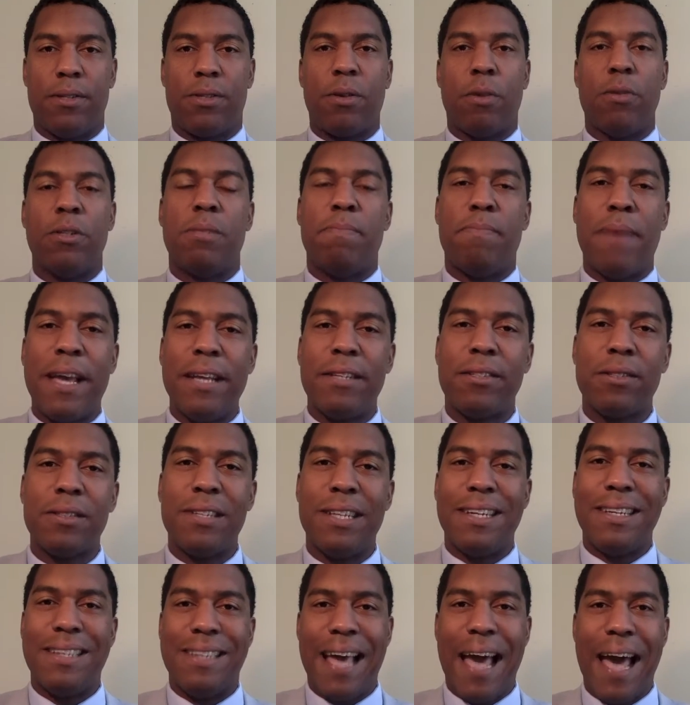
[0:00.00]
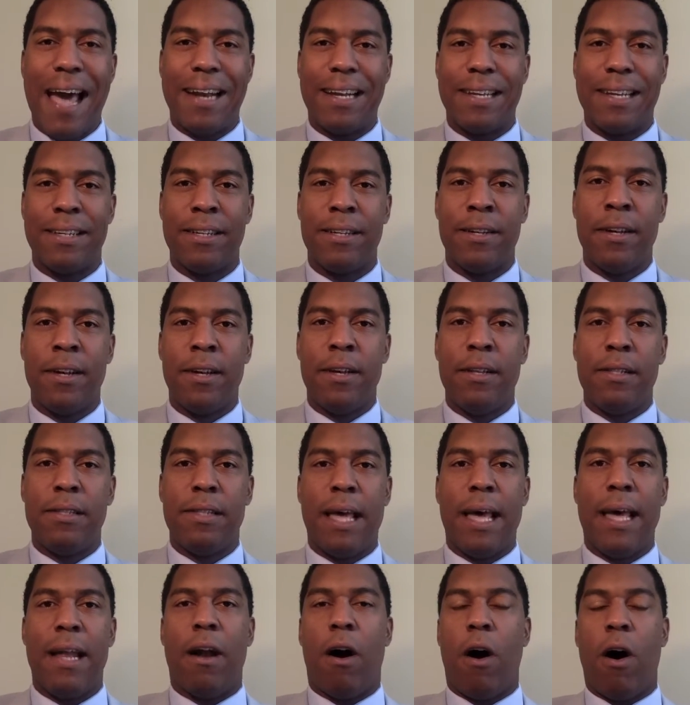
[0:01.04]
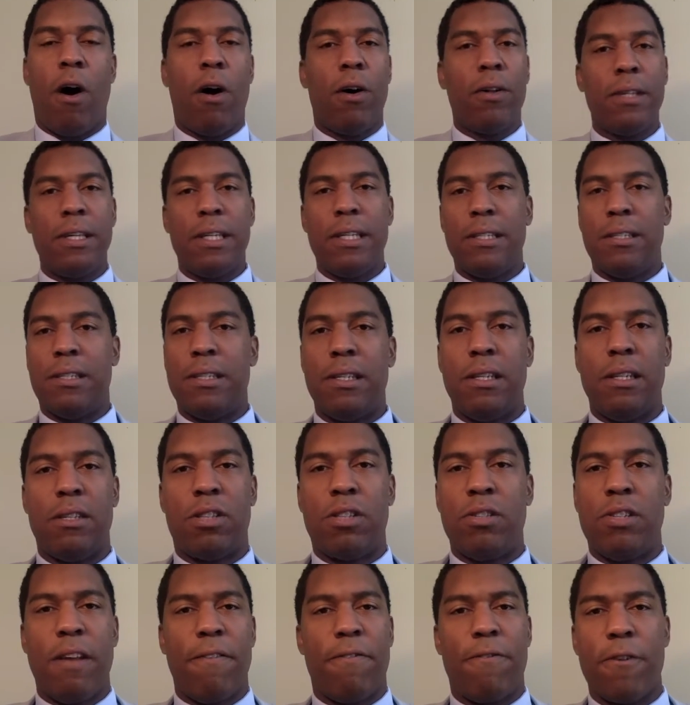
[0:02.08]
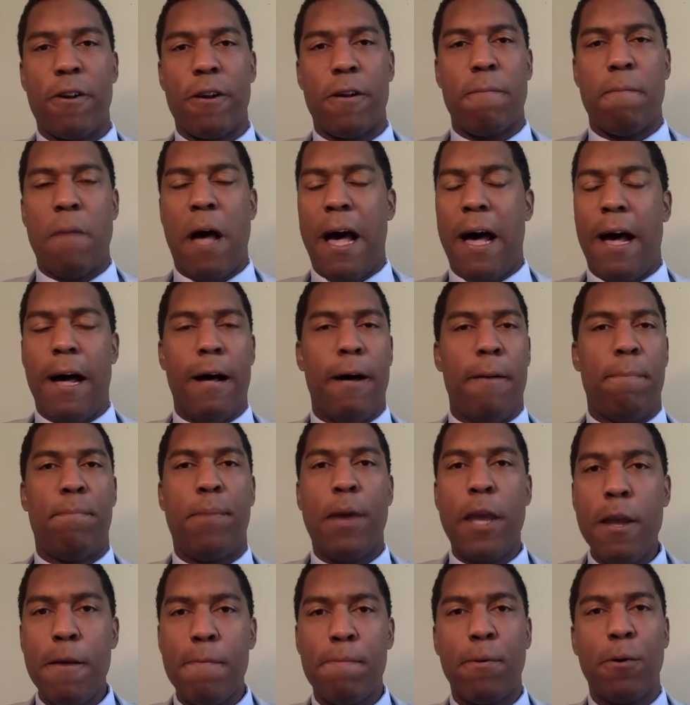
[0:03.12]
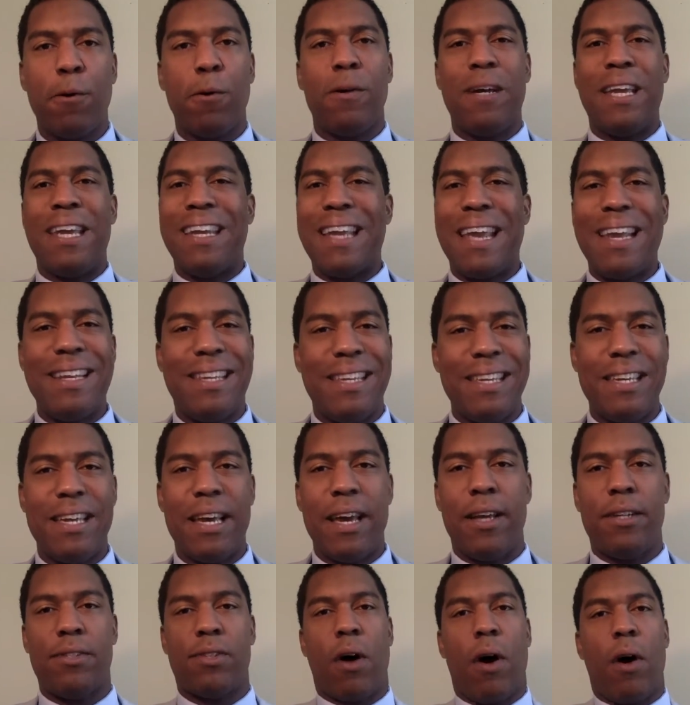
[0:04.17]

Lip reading: So it's based on the data that all these different people, NADAs,